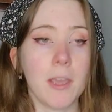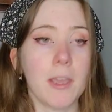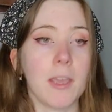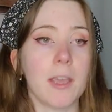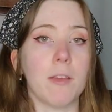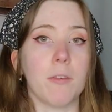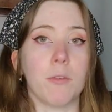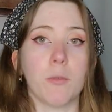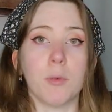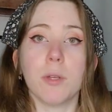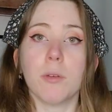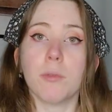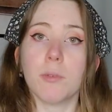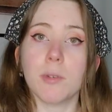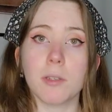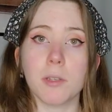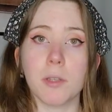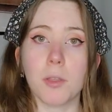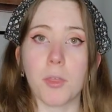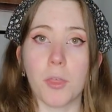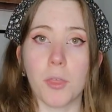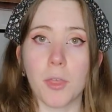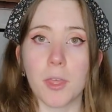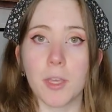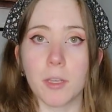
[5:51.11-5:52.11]
If we really
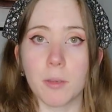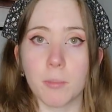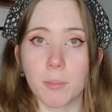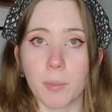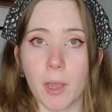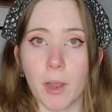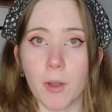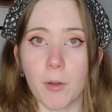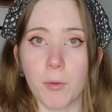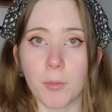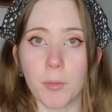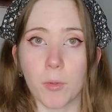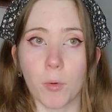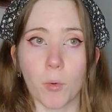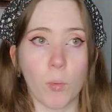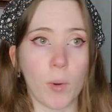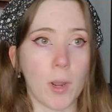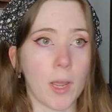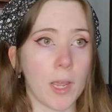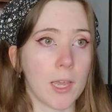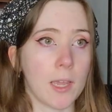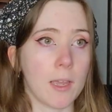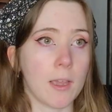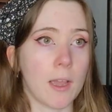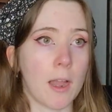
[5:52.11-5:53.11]
think about the
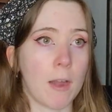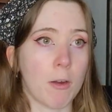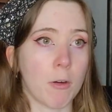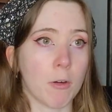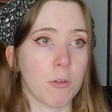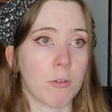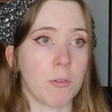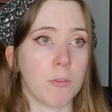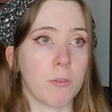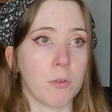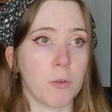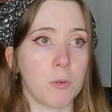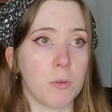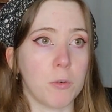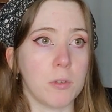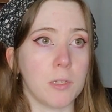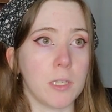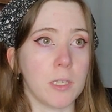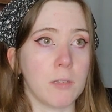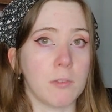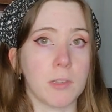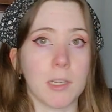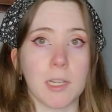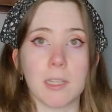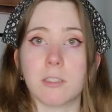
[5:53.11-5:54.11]
way our food
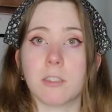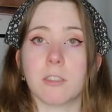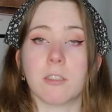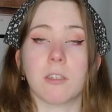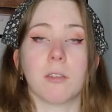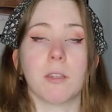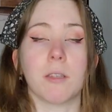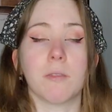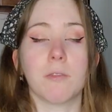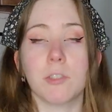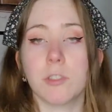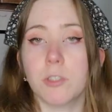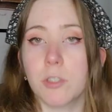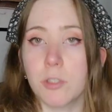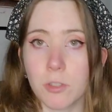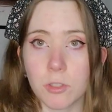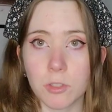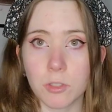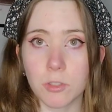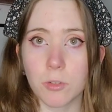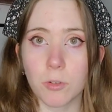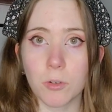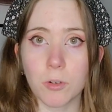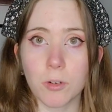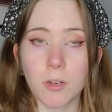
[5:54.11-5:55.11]
even gets delivered to the
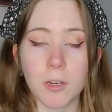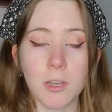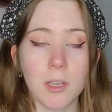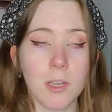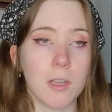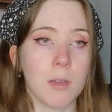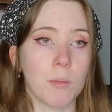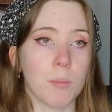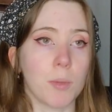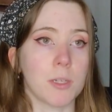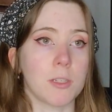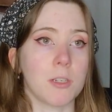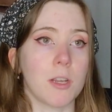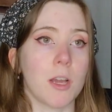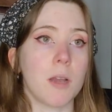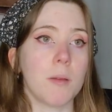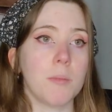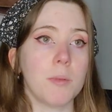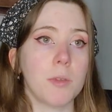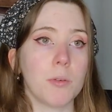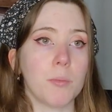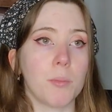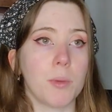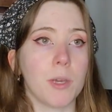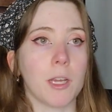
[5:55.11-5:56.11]
store, by the time
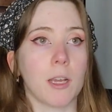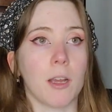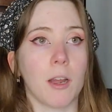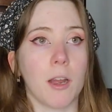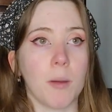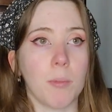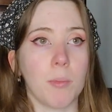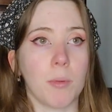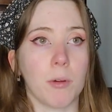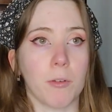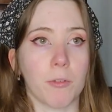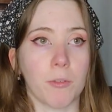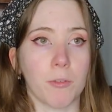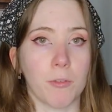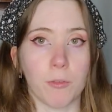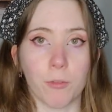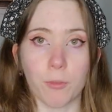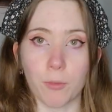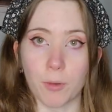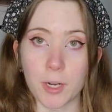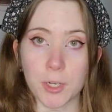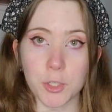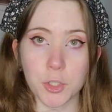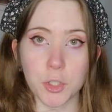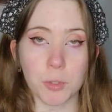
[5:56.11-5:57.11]
you pick up a
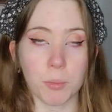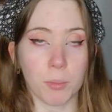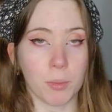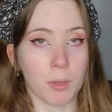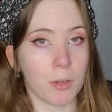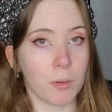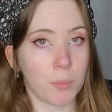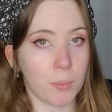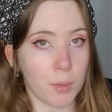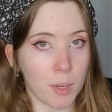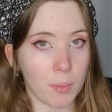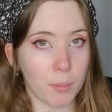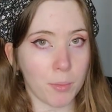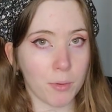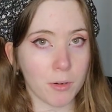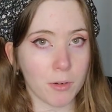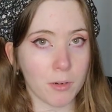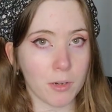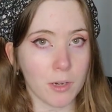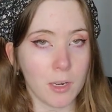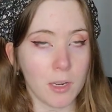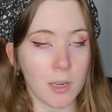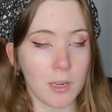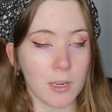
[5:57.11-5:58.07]
fresh bell pepper,